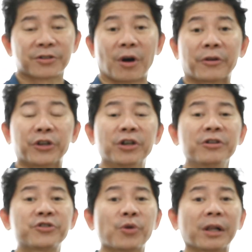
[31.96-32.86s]
So our
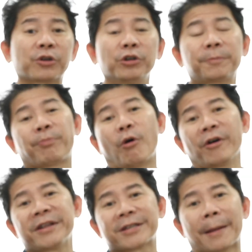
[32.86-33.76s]
usual good
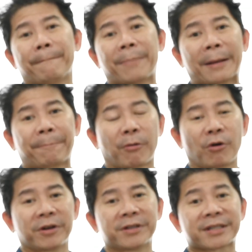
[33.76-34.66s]
points and bad
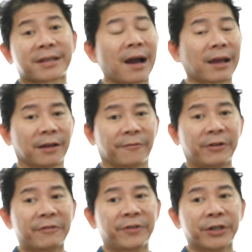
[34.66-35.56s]
points style of
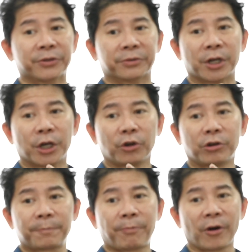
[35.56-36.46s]
review.
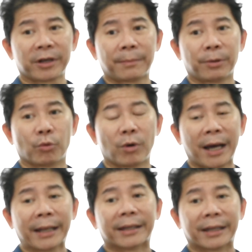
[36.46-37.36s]
Good point number
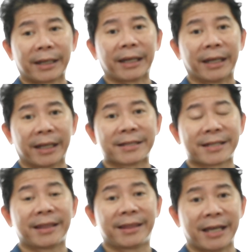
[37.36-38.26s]
one, it is
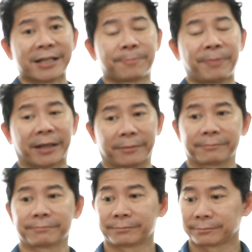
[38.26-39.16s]
this big.
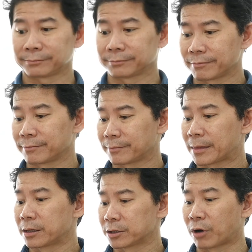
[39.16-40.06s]

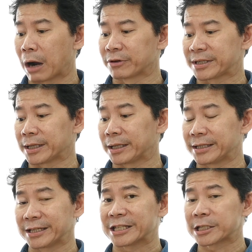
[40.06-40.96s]
So I would say
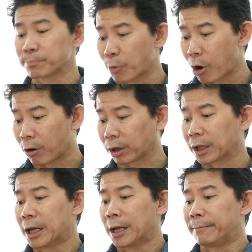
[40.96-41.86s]
this is
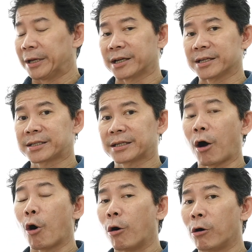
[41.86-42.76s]
small because
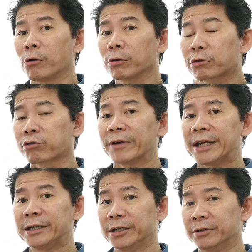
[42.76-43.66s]
all three
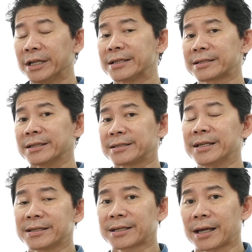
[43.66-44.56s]
units is
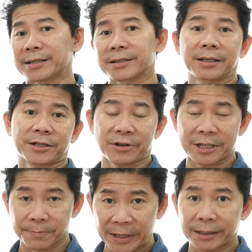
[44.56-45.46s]
this size. The
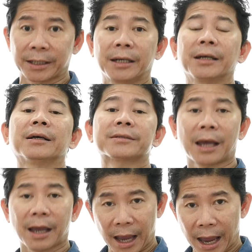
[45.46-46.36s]
transmitter
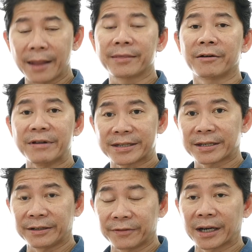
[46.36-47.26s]
and the
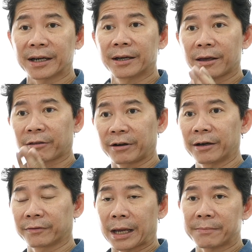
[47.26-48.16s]
receiver, three
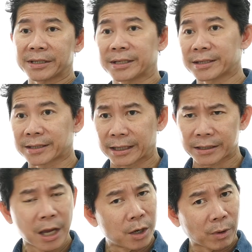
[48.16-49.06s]
of them is this size.
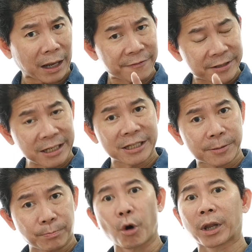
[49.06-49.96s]
Well, I've seen
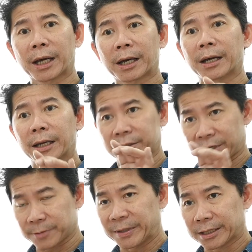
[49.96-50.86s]
smaller
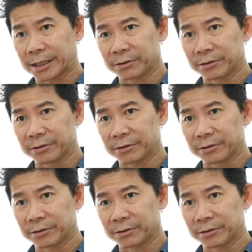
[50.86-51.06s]
transmitter